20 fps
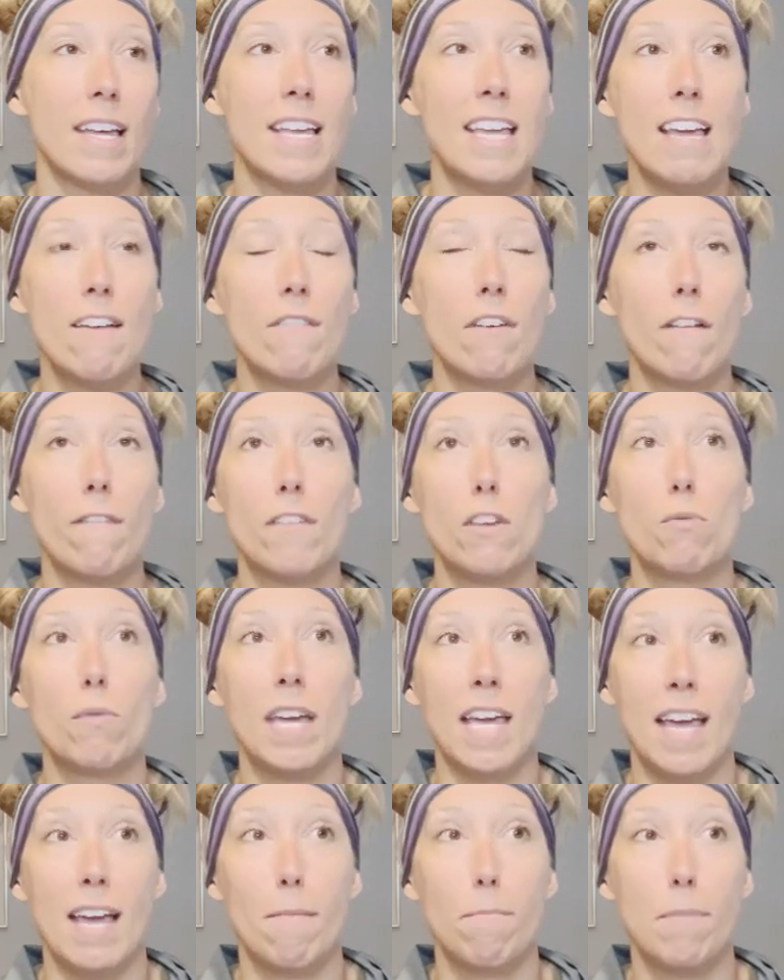even if you
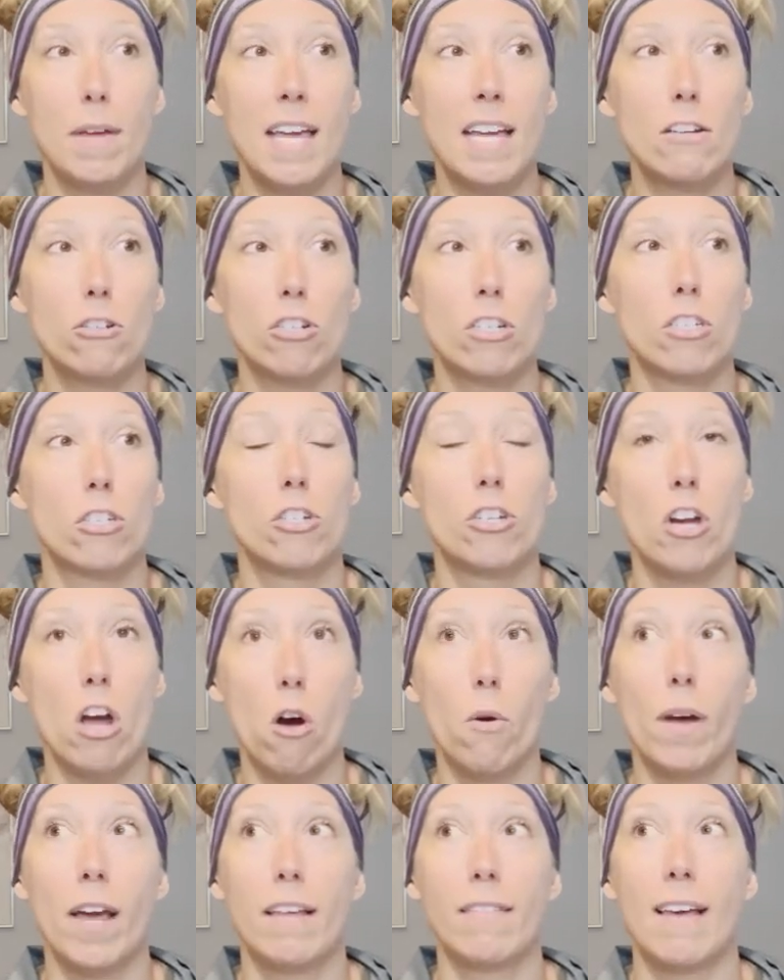can't be, just
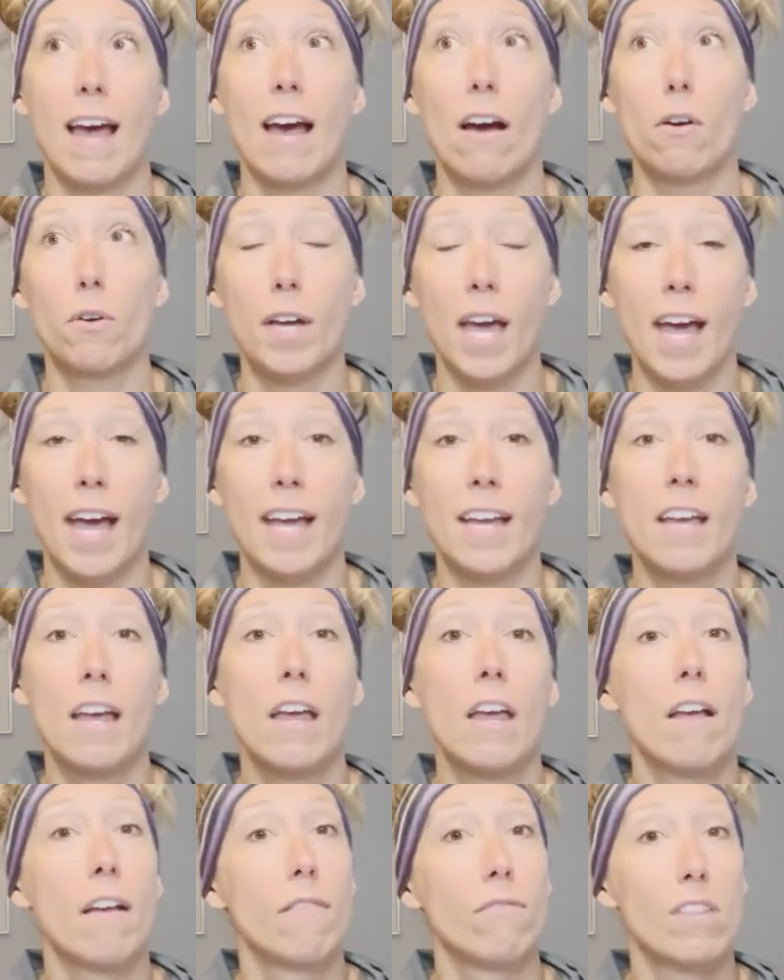knowing that, okay,
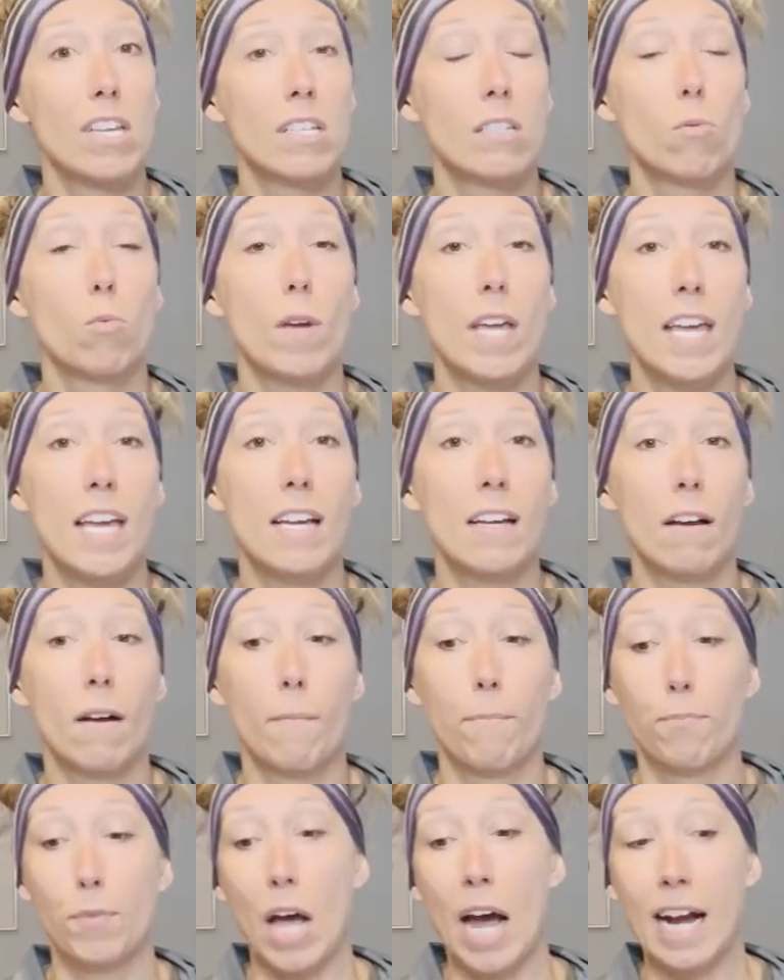this week
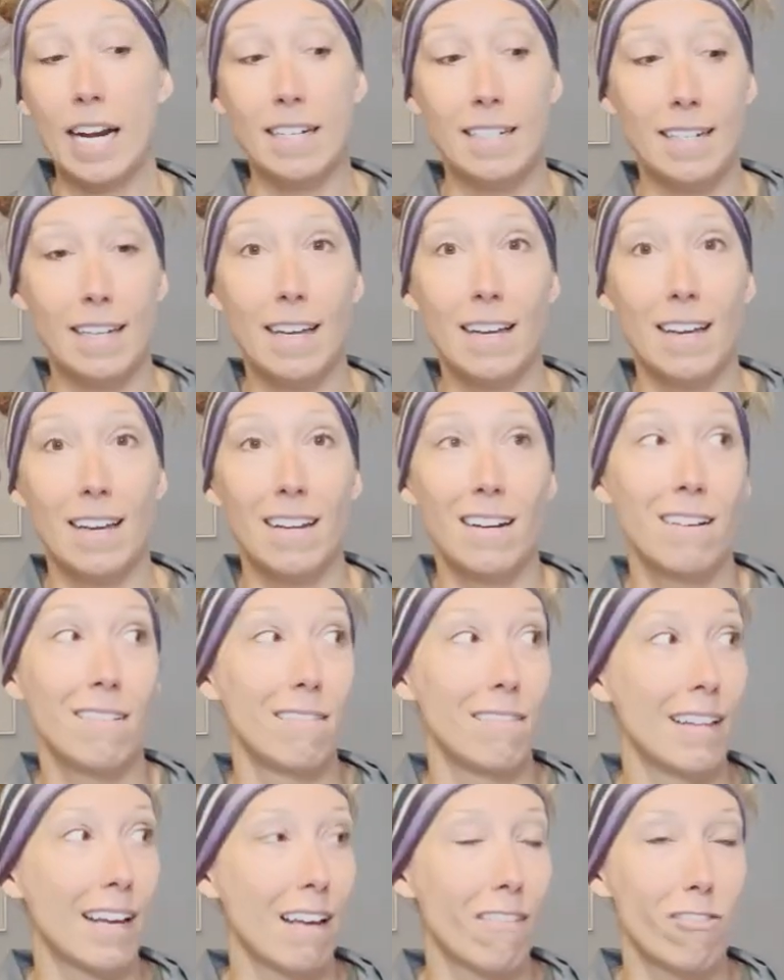I did
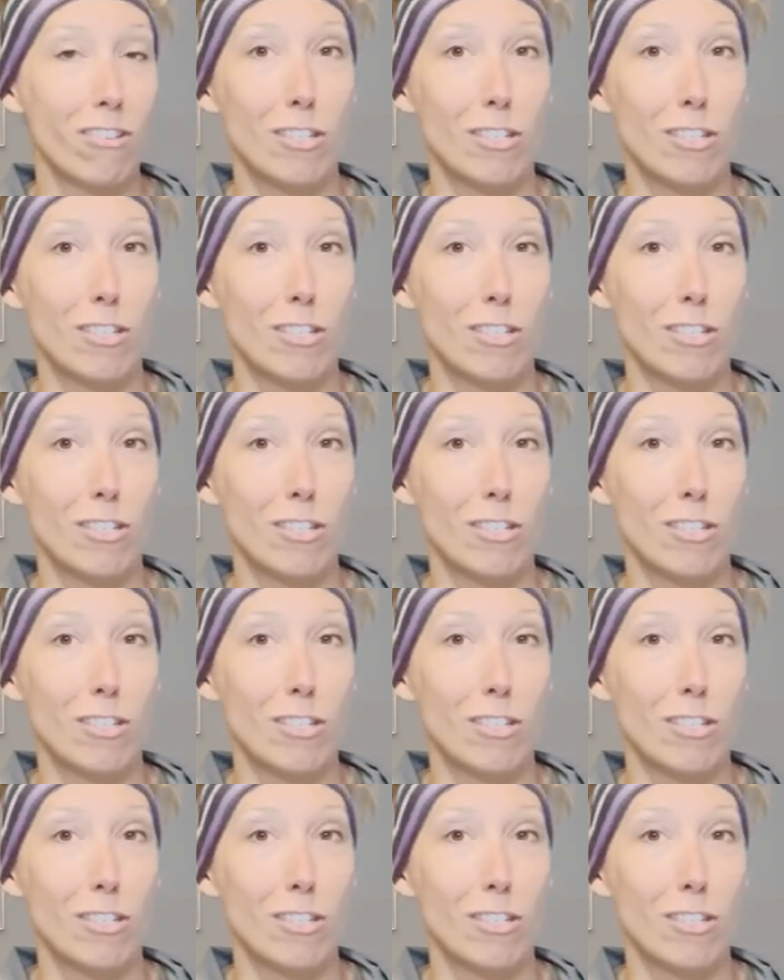lick the